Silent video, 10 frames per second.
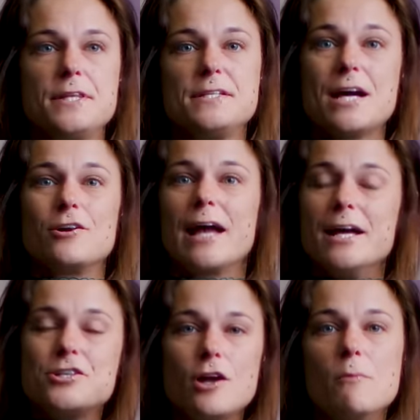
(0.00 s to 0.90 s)

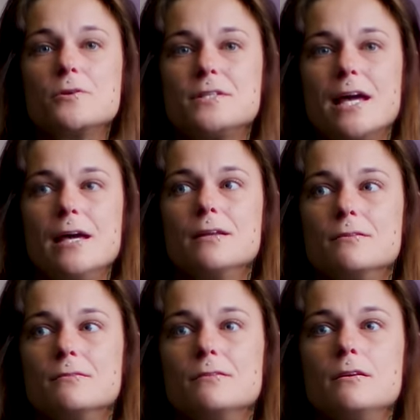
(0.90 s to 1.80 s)
segregation almost
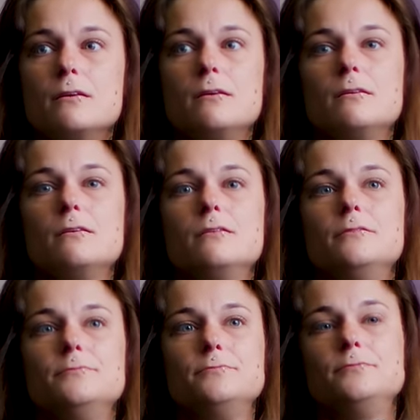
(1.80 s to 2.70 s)
in,
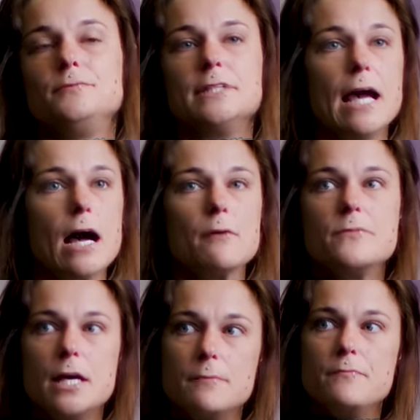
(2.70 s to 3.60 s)
yeah.
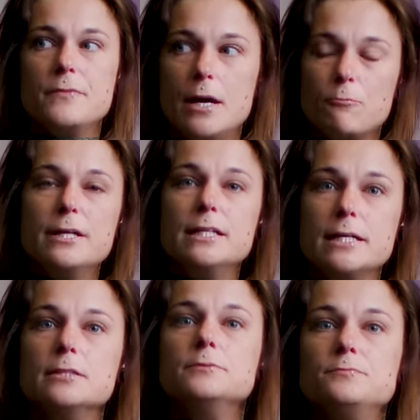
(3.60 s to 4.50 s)
But your
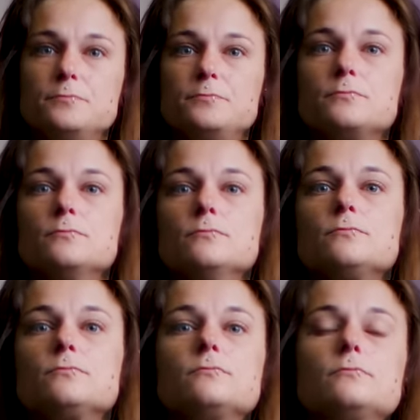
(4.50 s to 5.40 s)
adopted parents were
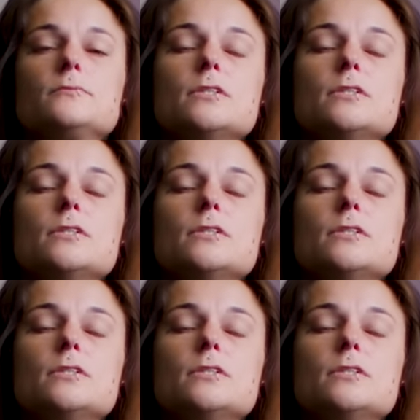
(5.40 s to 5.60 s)
good?